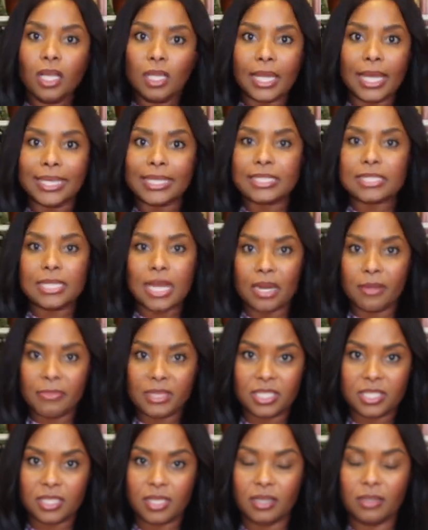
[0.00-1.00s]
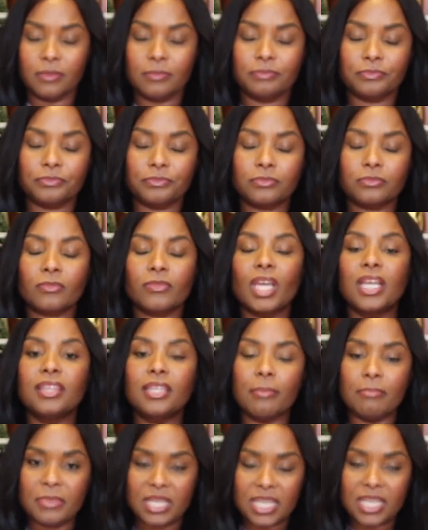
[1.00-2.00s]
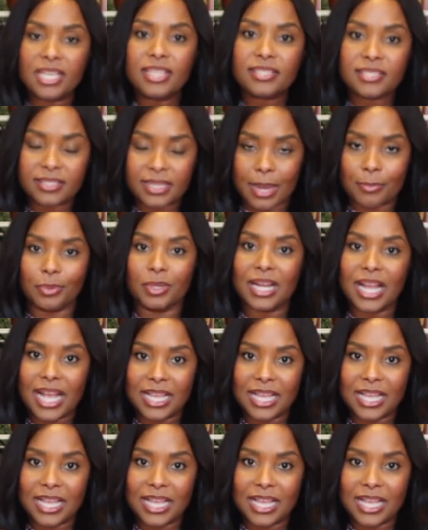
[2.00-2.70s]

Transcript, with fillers: Like, it's not a big deal. The mini stepper